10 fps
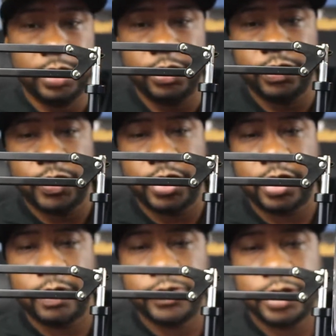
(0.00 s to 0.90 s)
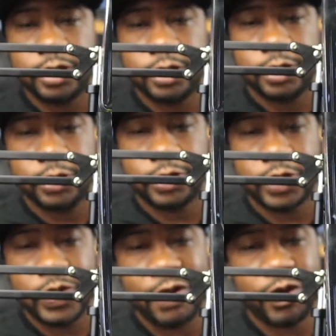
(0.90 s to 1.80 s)
Here is what it comes in. It looks
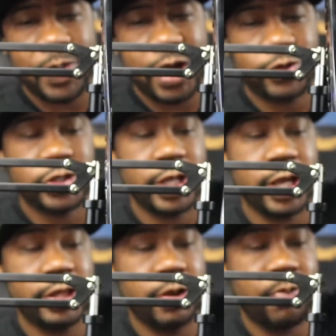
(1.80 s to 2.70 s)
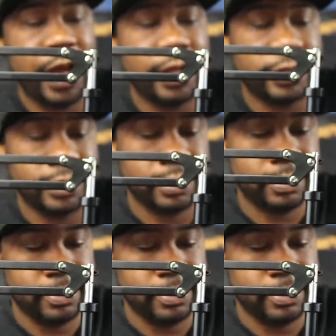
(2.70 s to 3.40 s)
like you have a pouch and the mics.